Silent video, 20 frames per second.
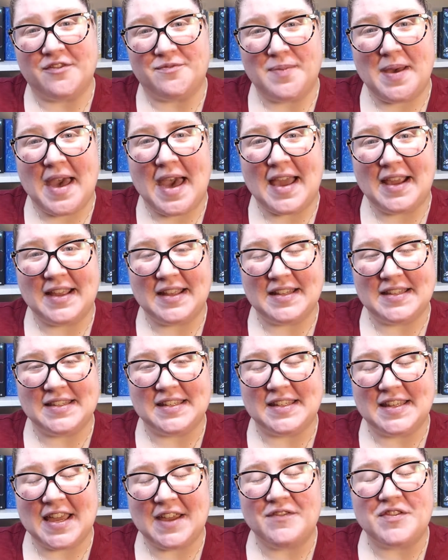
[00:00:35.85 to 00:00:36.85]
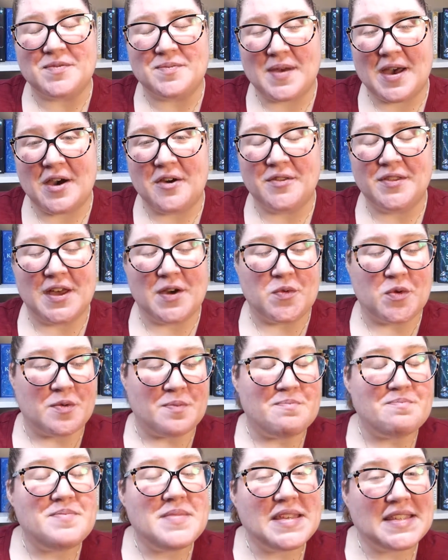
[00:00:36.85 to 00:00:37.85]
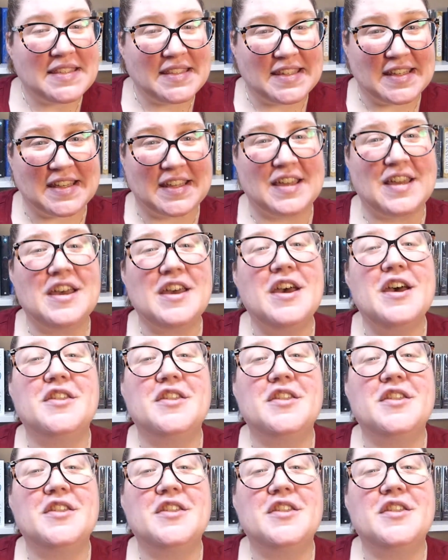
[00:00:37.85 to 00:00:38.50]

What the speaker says: of packets and gave them out that were missing